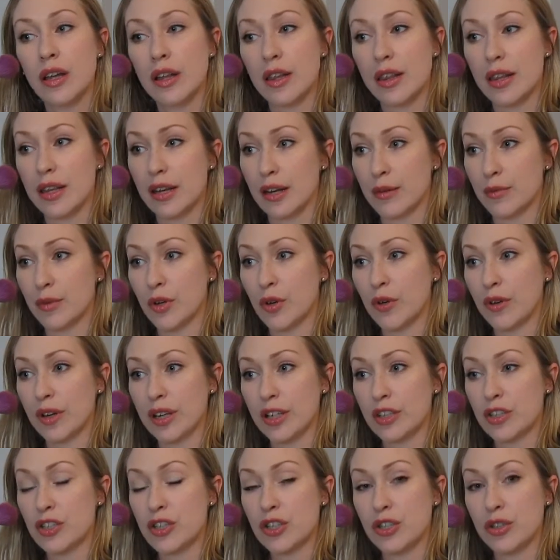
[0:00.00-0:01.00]
Then I'm
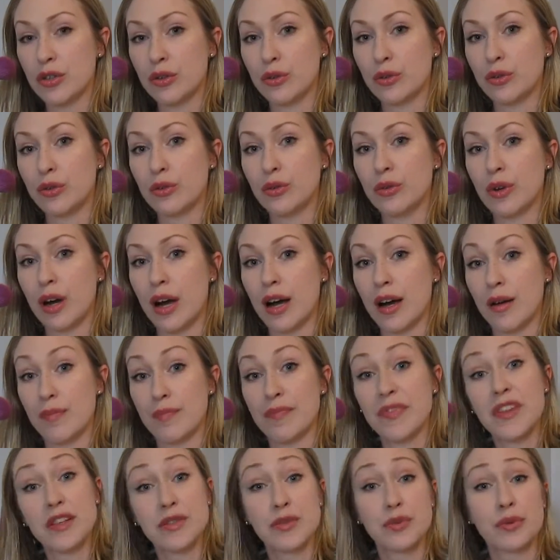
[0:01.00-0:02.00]
going to,
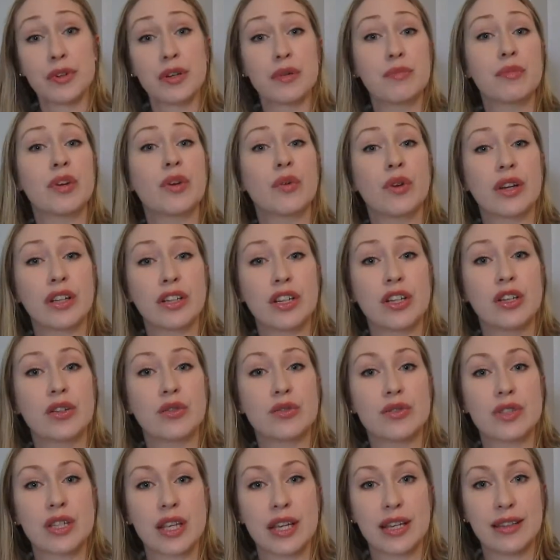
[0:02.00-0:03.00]
this one I'm going to
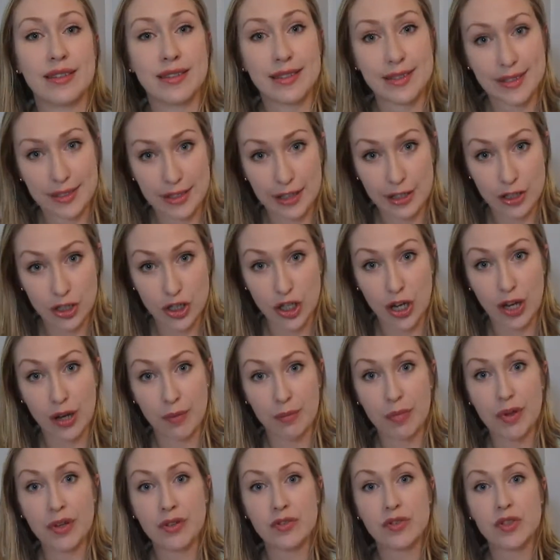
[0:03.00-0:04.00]
use in the C shape.
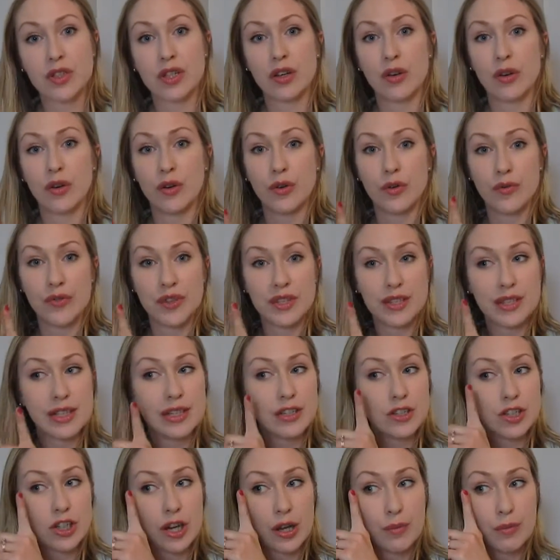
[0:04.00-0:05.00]
So the C
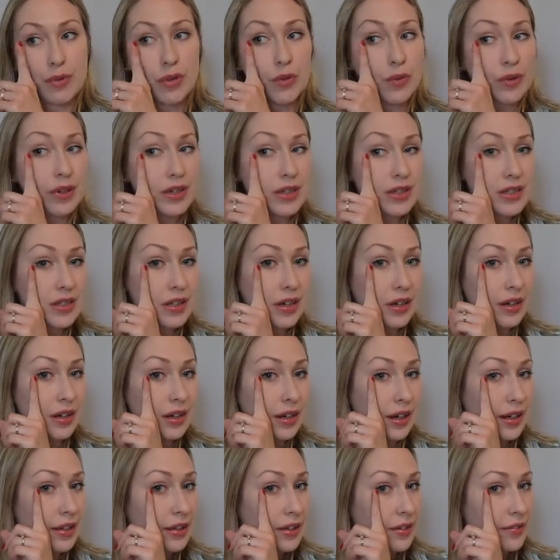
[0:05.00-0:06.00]
shape, you want to start
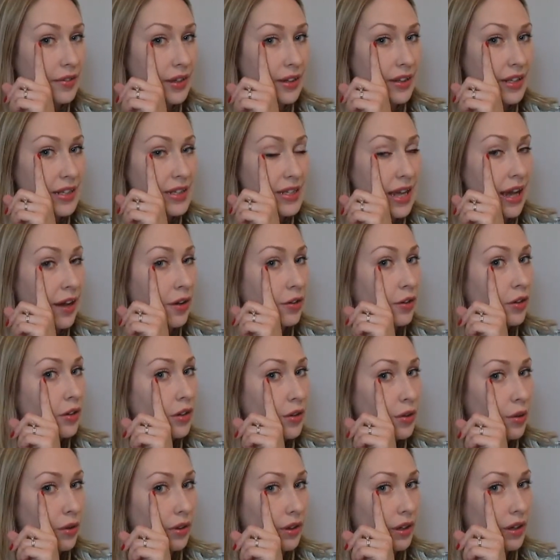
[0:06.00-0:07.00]
kind of on this outer
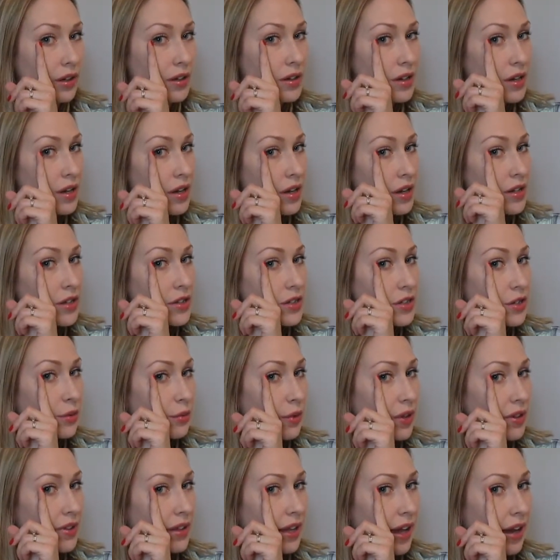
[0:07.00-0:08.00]
corner, so
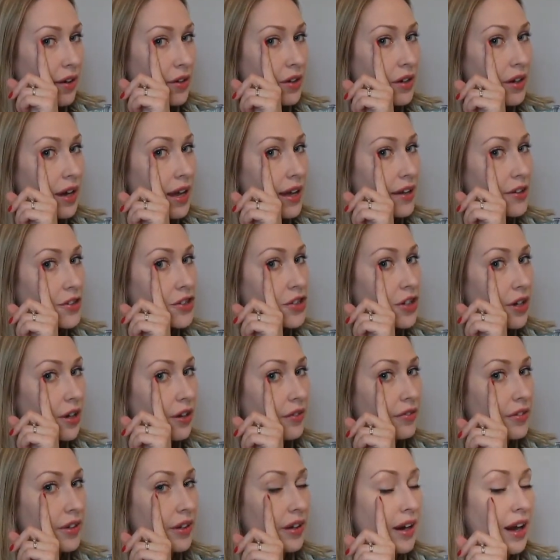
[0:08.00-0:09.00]
where the outer edge
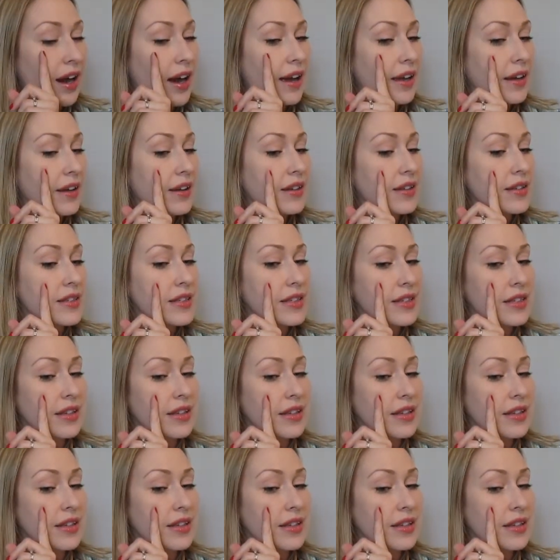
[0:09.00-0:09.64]
of your eye is,